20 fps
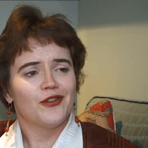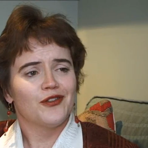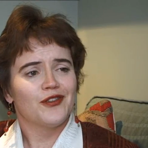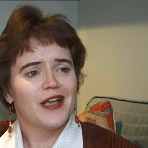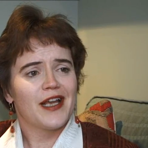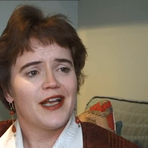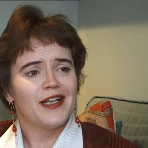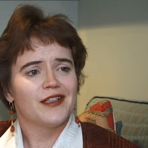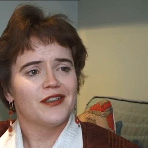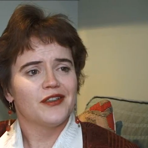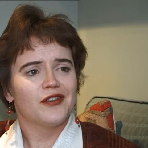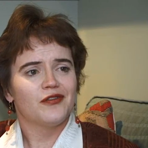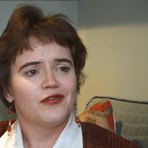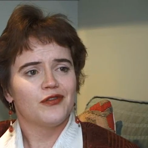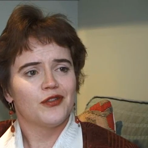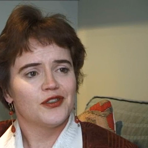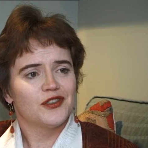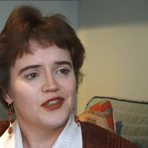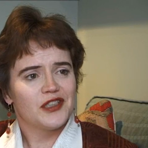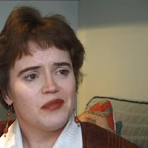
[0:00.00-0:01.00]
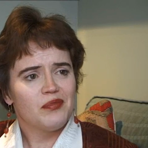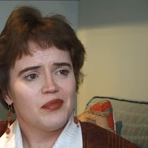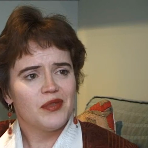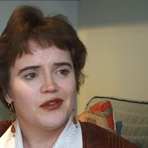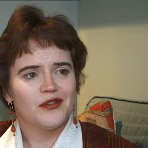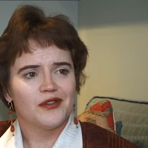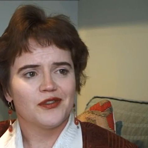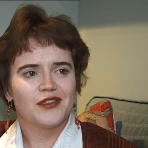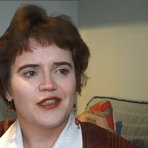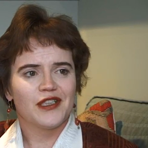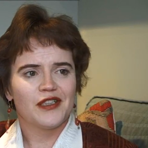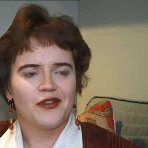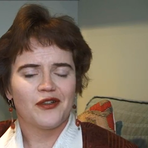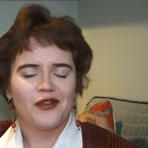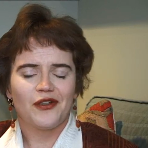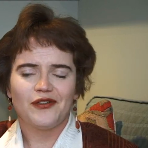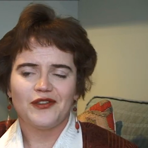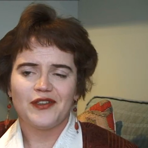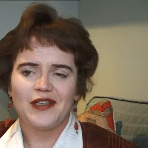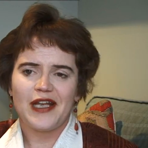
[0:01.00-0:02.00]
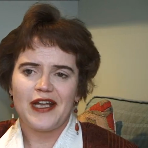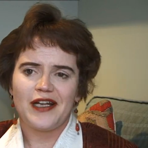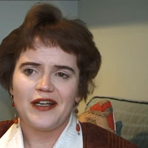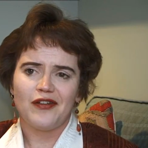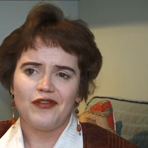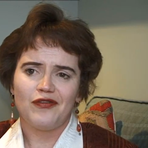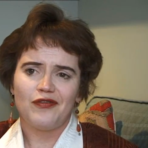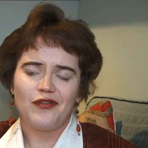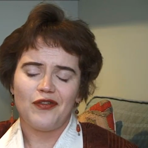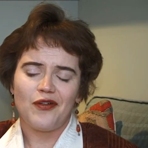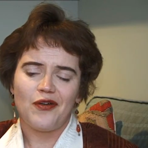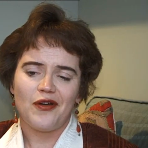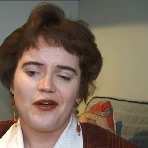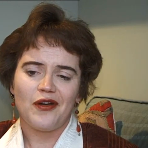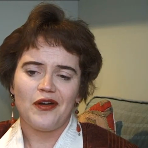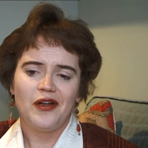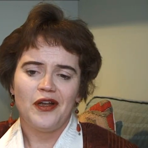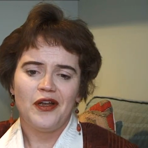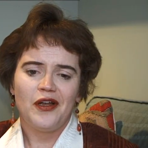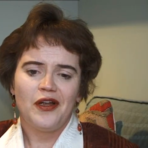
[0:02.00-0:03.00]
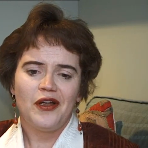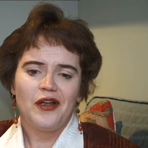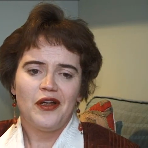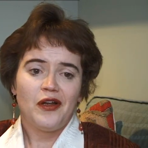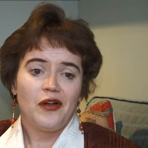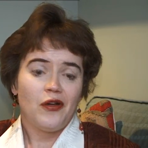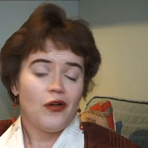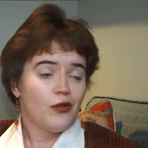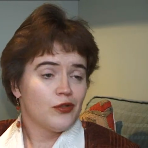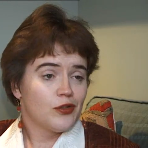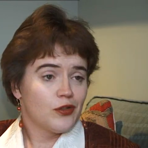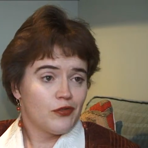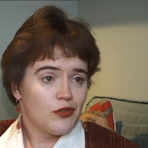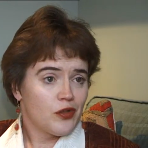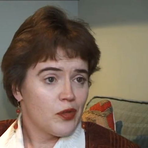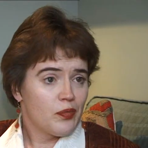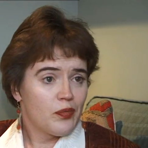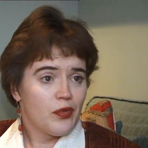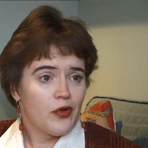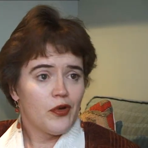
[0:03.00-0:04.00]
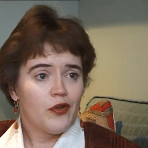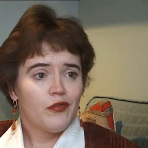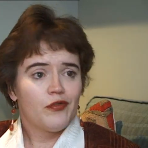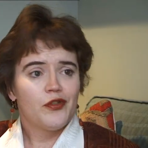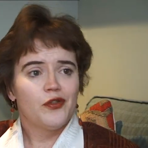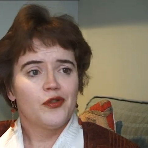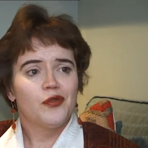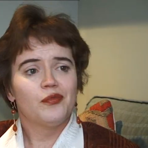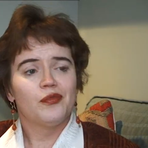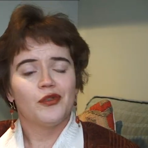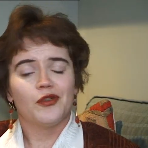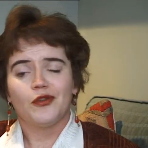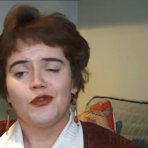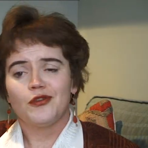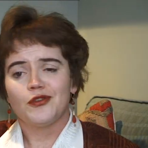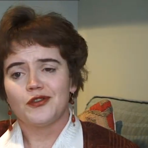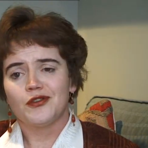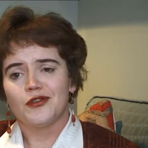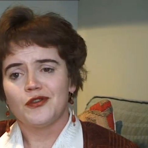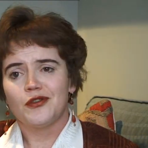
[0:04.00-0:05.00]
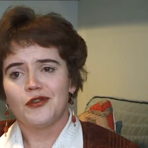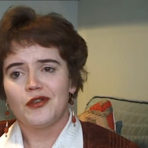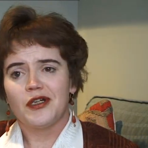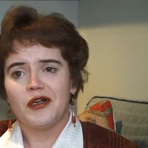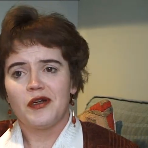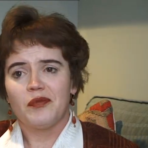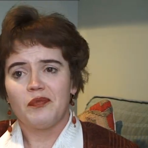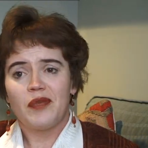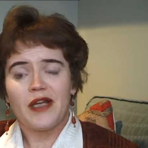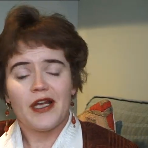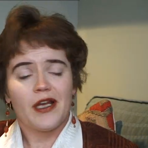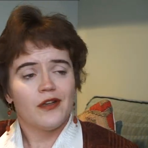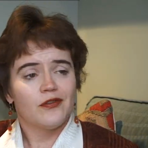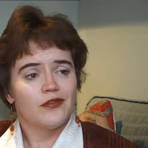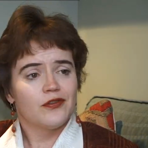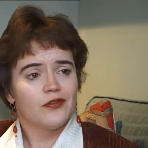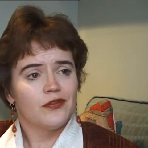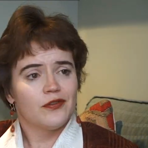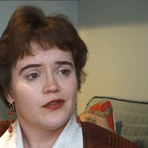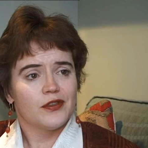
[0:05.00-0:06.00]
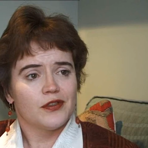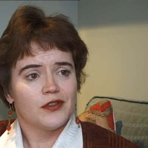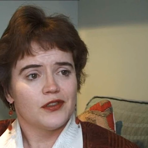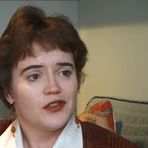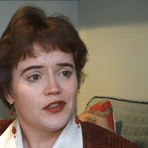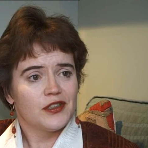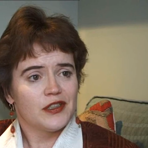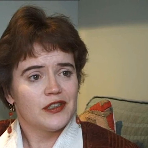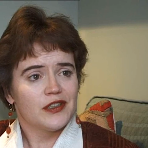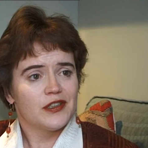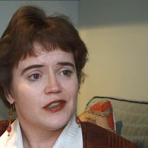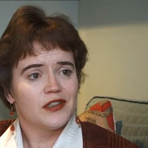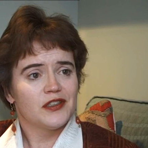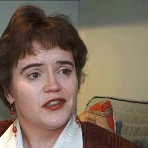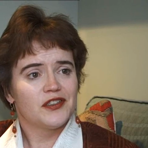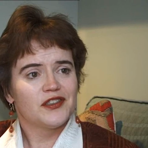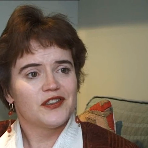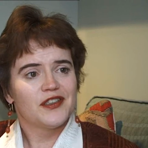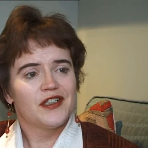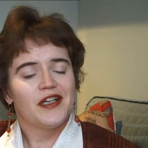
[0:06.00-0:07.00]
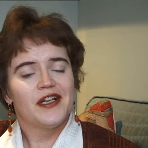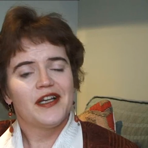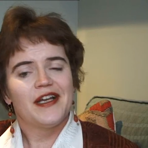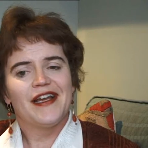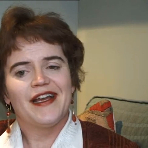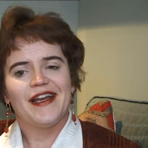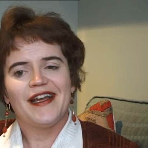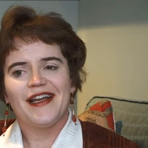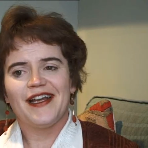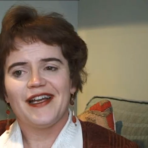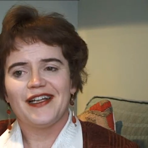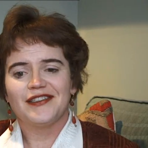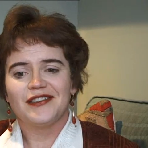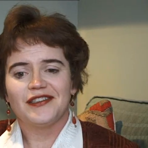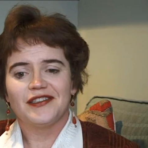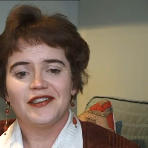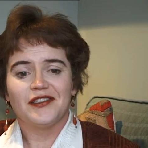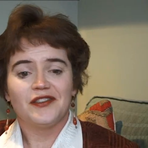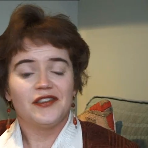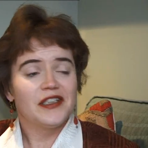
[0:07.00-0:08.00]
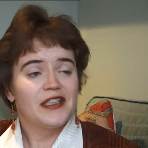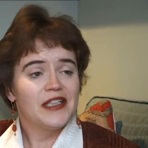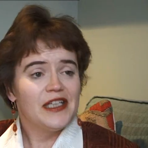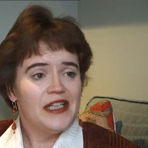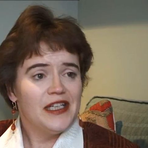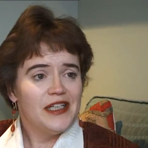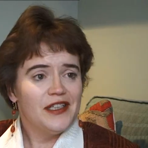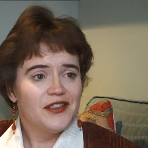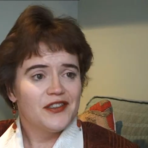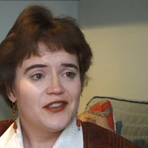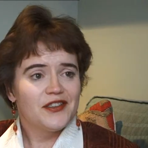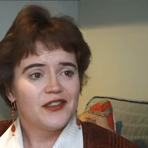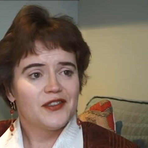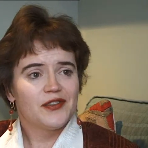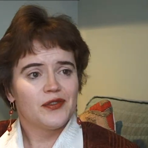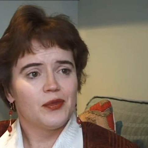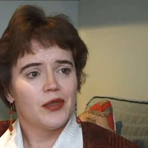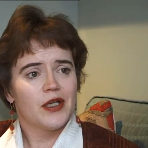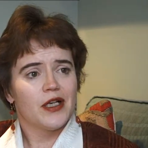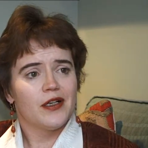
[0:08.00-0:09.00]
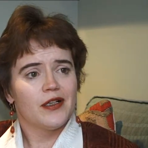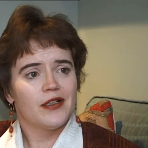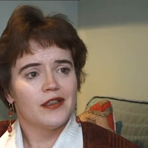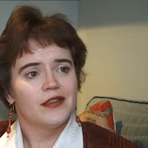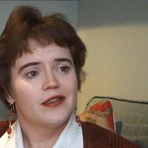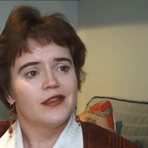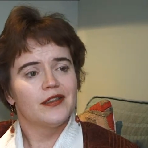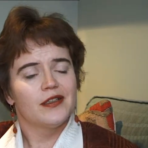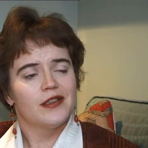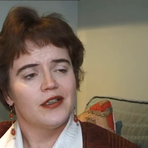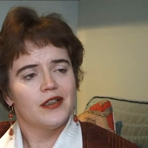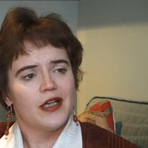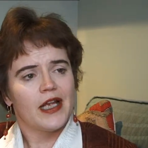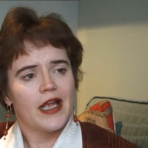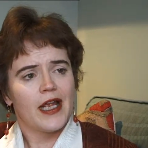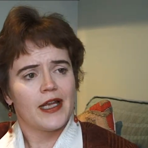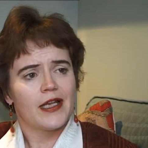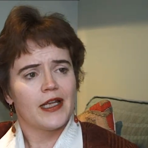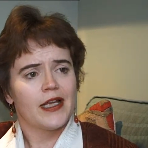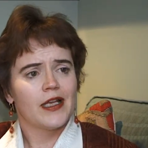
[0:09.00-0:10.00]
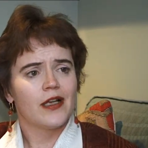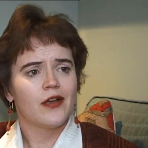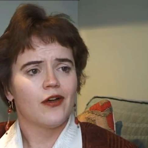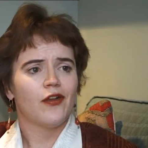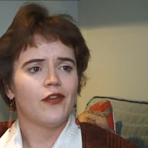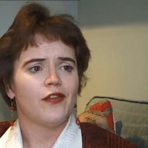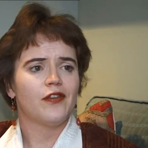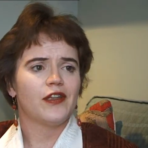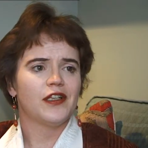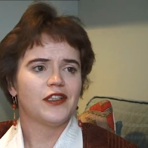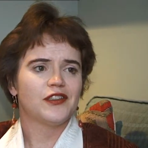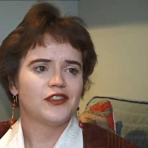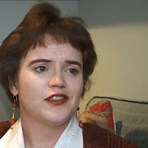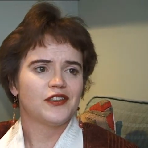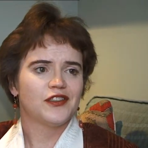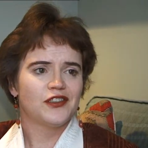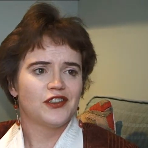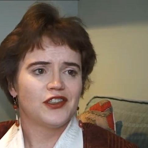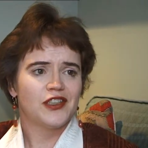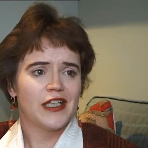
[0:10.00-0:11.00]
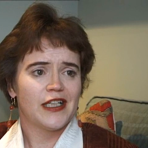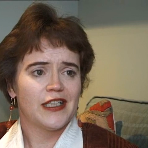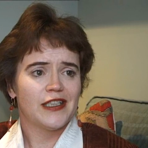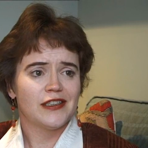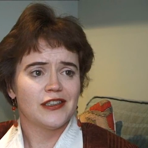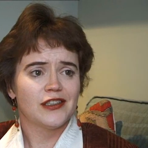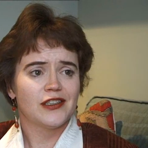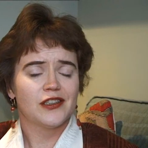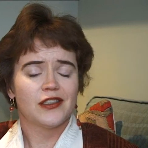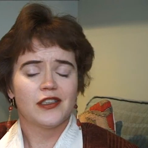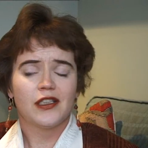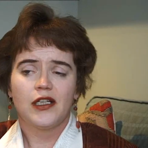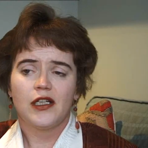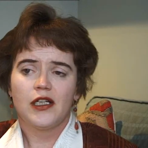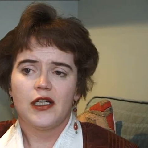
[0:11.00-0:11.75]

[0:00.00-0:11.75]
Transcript: container for symbols and a container for perfume, but also a pair of scissors, and the keys were hanging on this change.